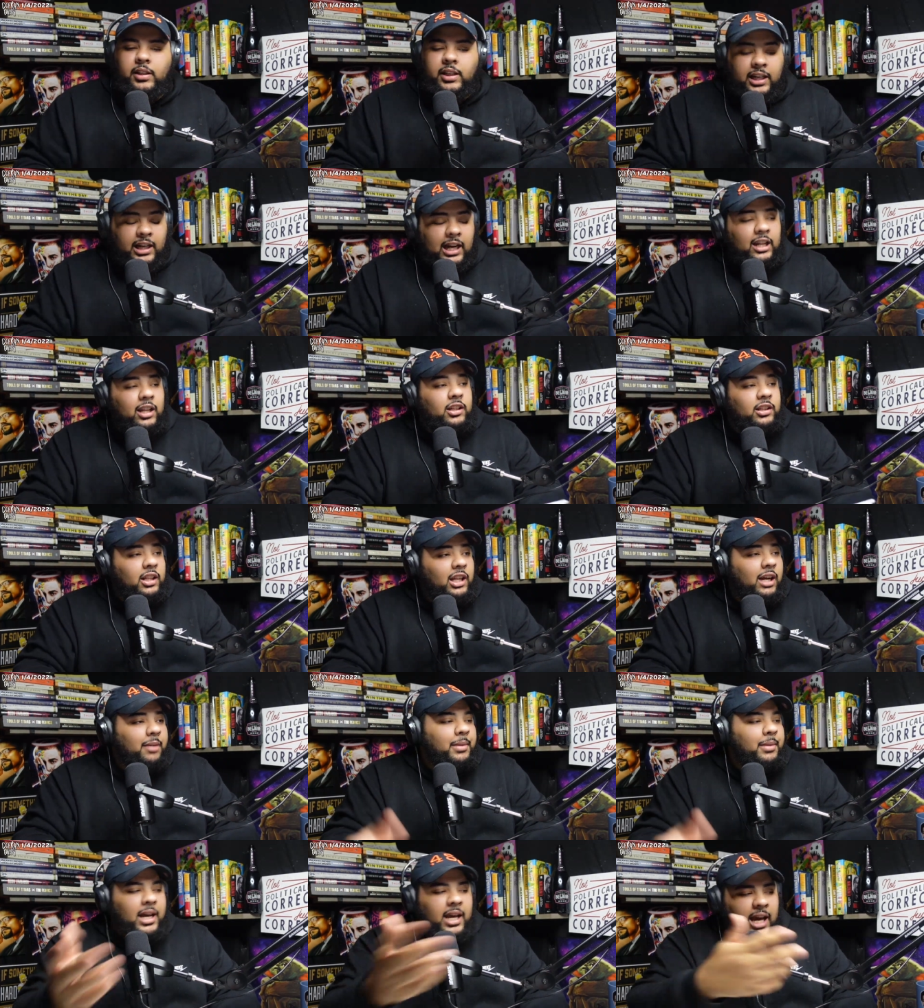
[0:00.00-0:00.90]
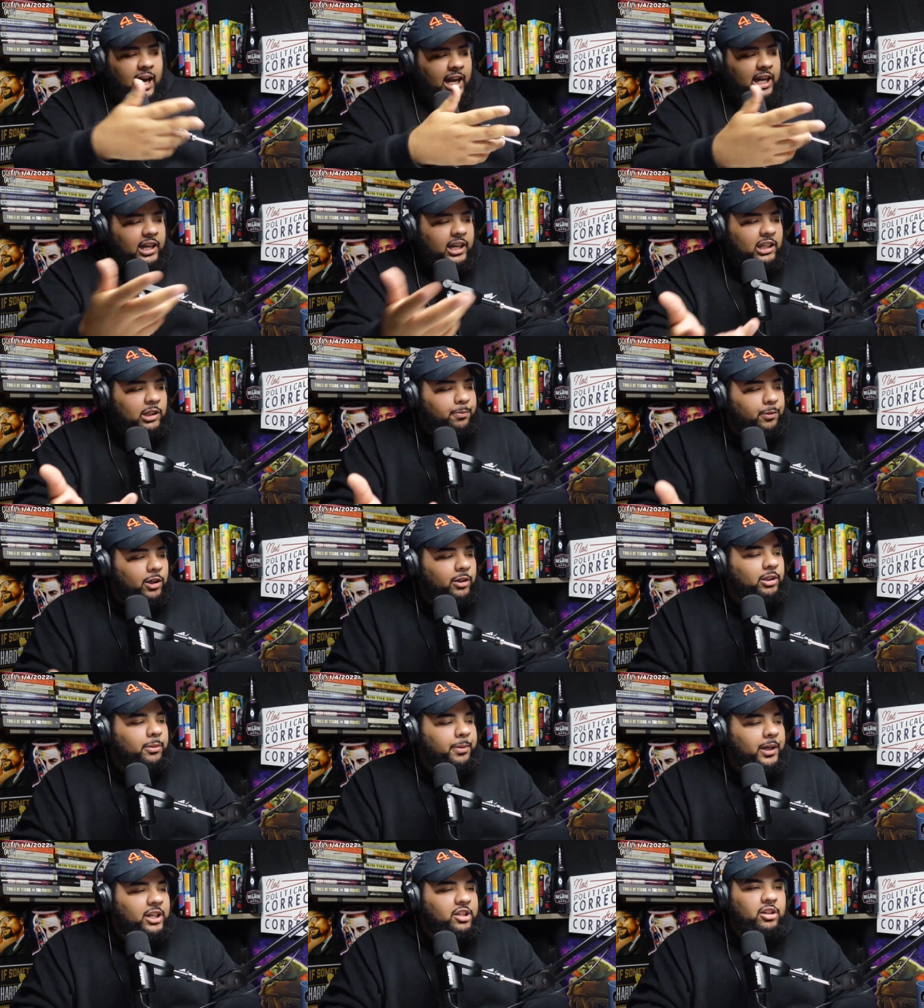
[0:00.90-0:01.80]
I looked it up. I didn't get to pull up the
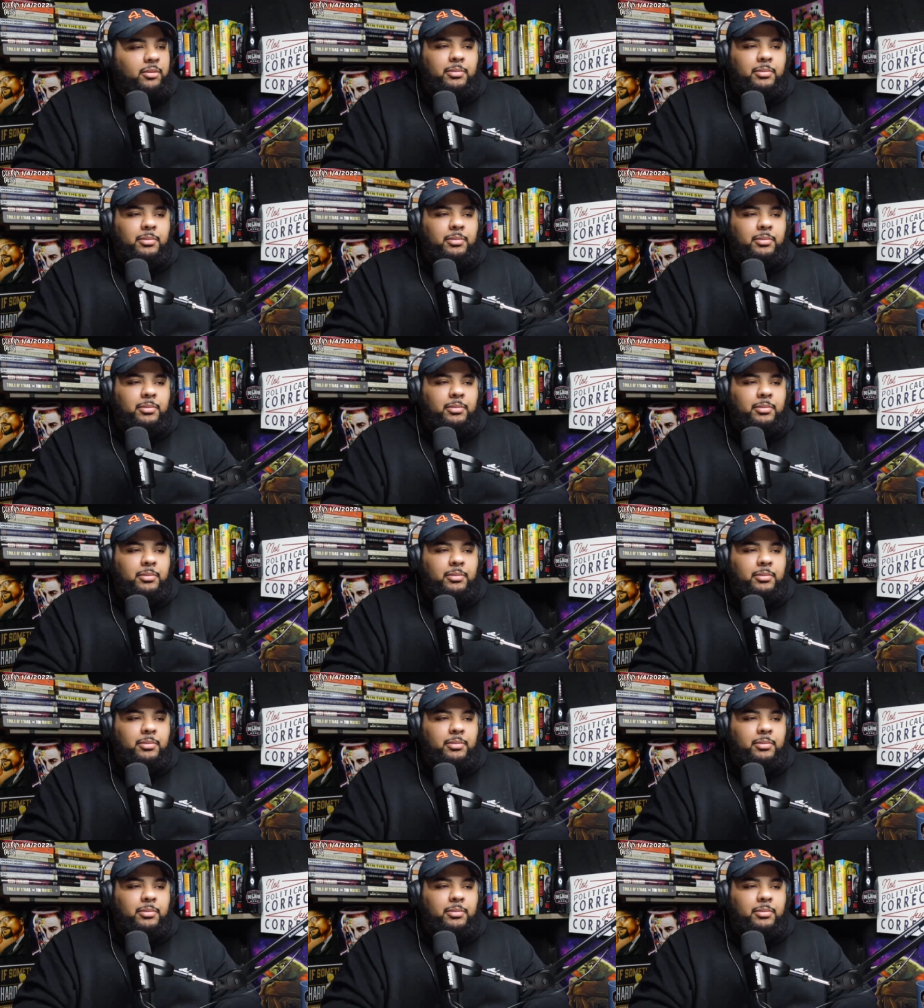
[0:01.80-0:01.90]
picture,